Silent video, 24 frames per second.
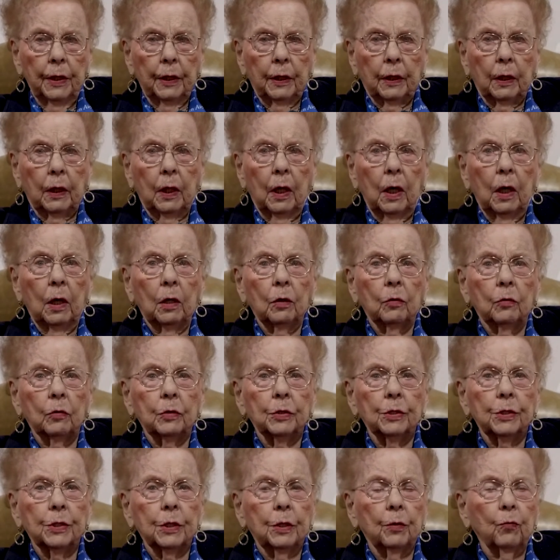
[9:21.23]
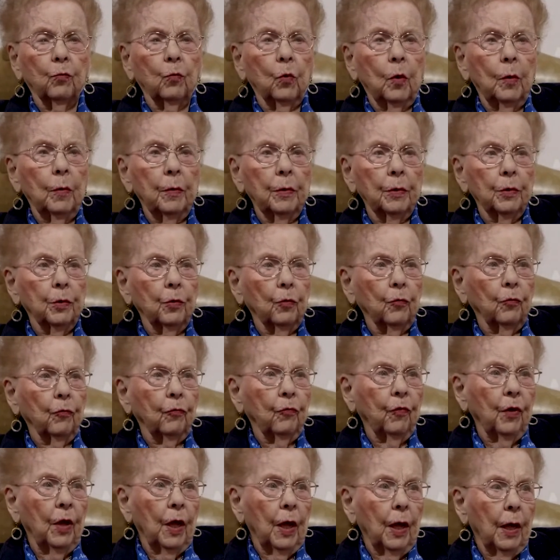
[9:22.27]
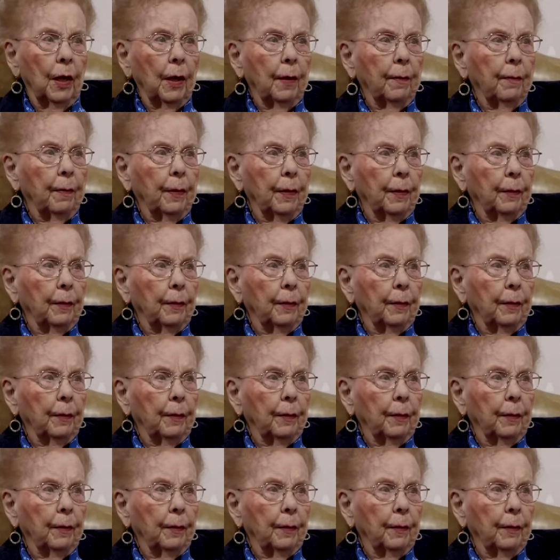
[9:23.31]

in Congress said women don't fly,